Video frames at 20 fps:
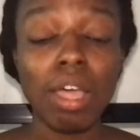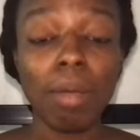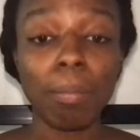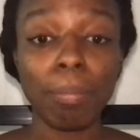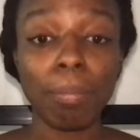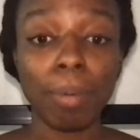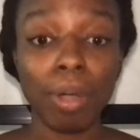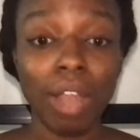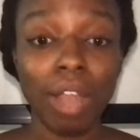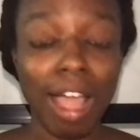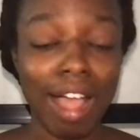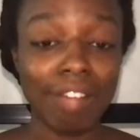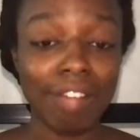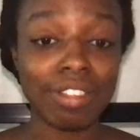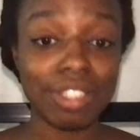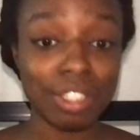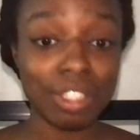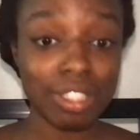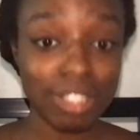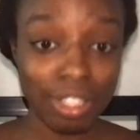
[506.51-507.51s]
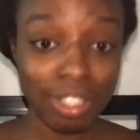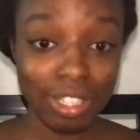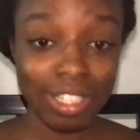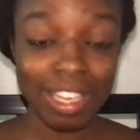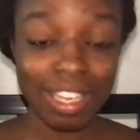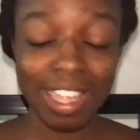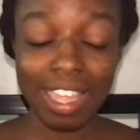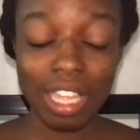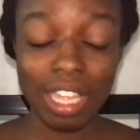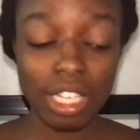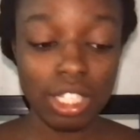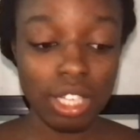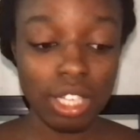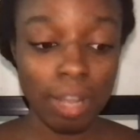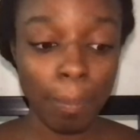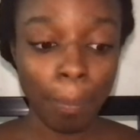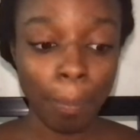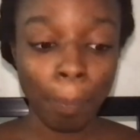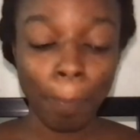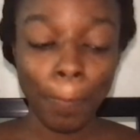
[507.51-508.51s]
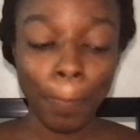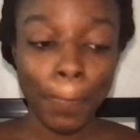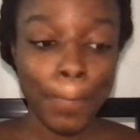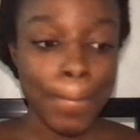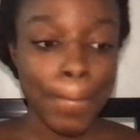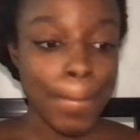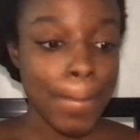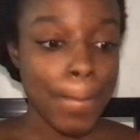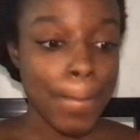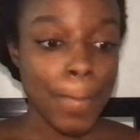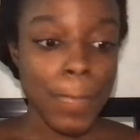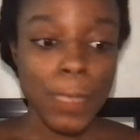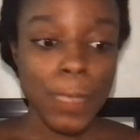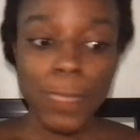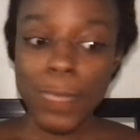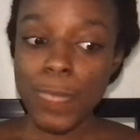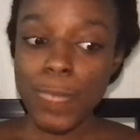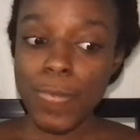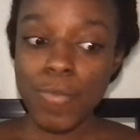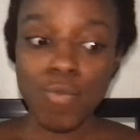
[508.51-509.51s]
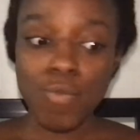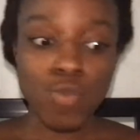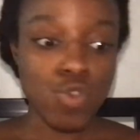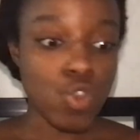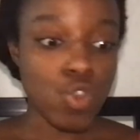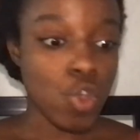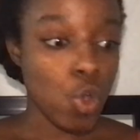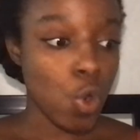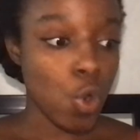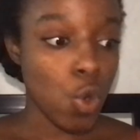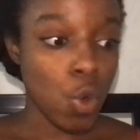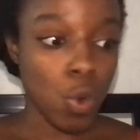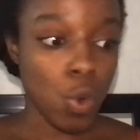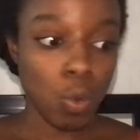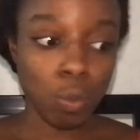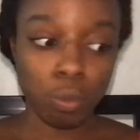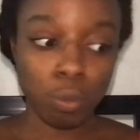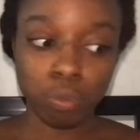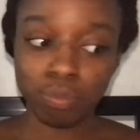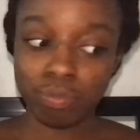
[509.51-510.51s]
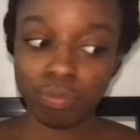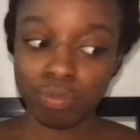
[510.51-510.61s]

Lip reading: But after a certain age, no,